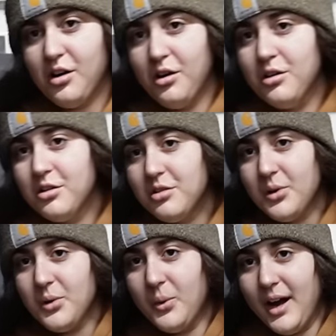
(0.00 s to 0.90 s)

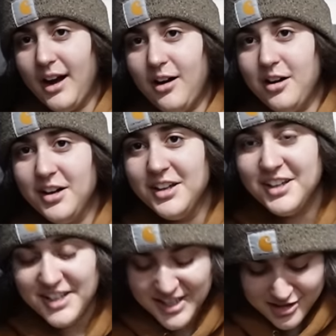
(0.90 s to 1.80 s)
Oh, wow.
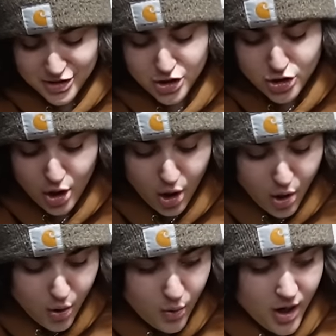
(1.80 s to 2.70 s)
It's
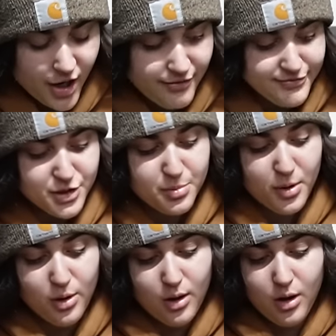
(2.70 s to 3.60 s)
so
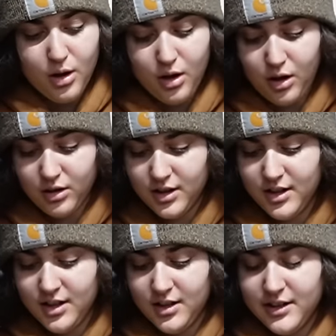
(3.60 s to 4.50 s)
comfortable.
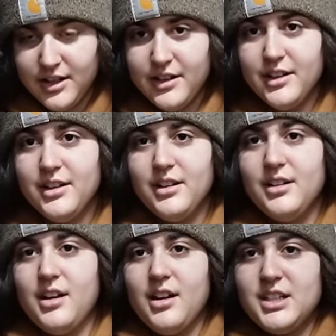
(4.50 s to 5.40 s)

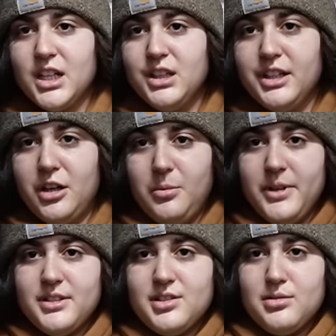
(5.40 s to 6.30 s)
It's a little
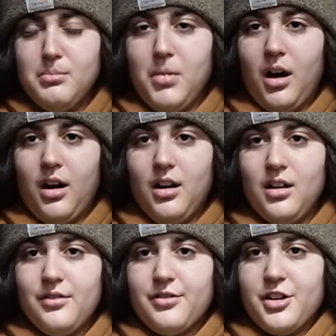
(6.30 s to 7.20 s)
bit
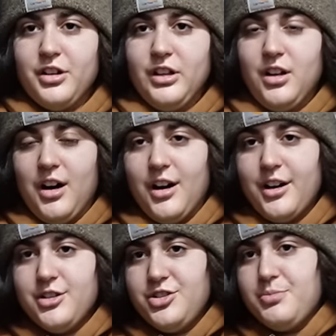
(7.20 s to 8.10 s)
small for a
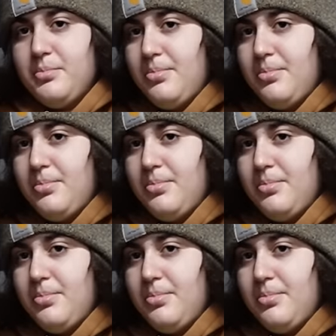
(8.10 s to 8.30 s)
large,